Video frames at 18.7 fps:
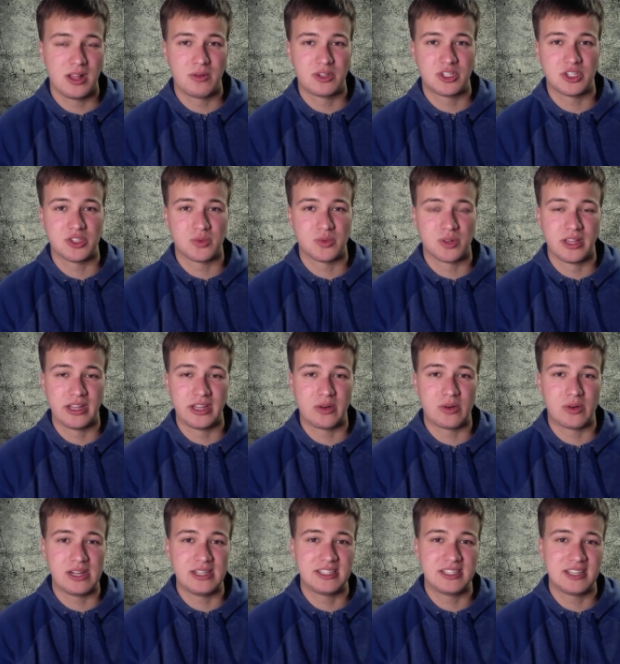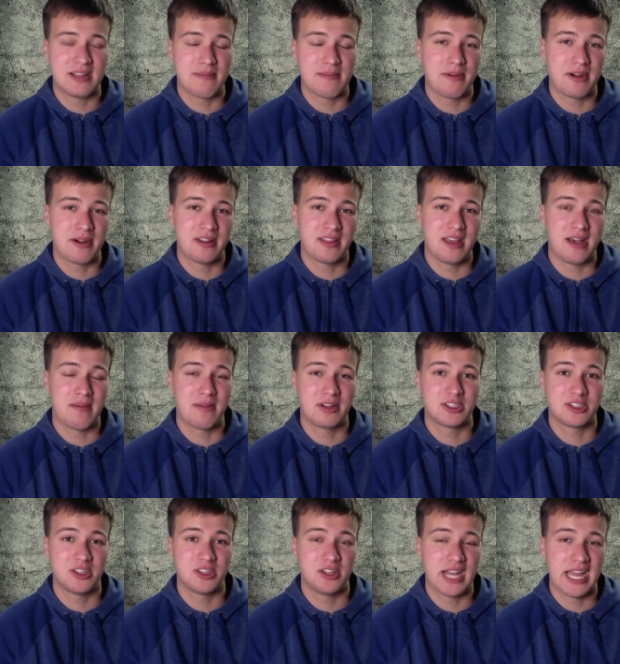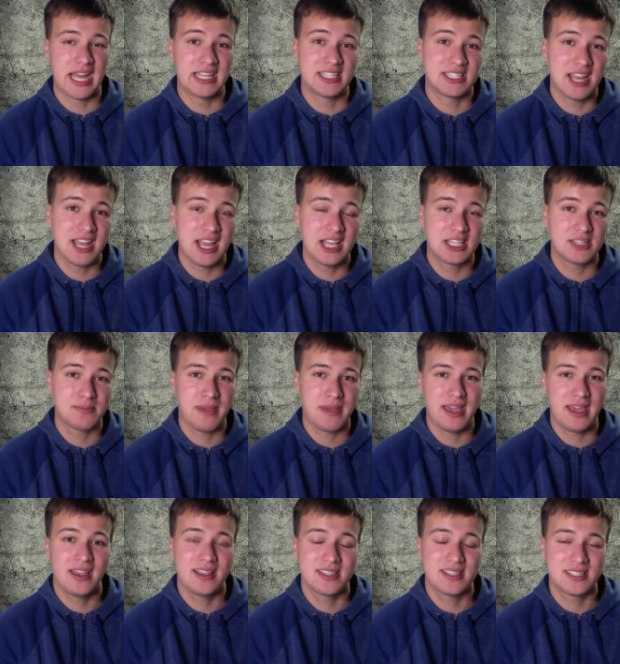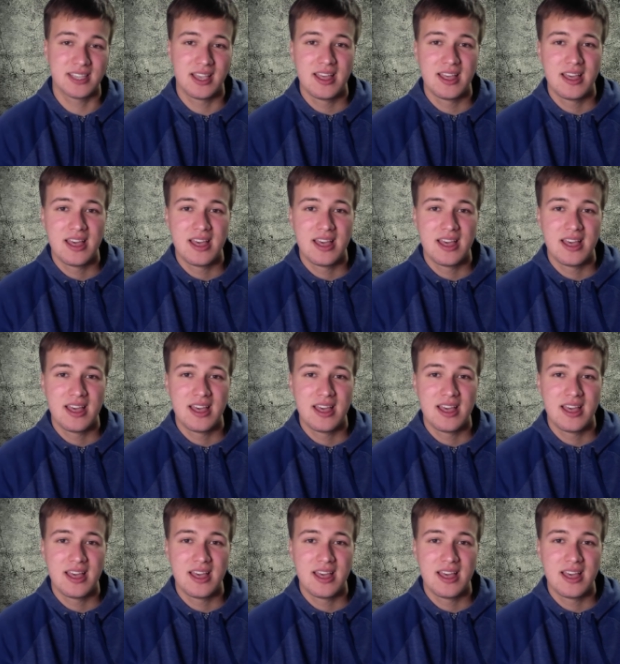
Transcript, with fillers: which is really crazy compared to how much the United States pays.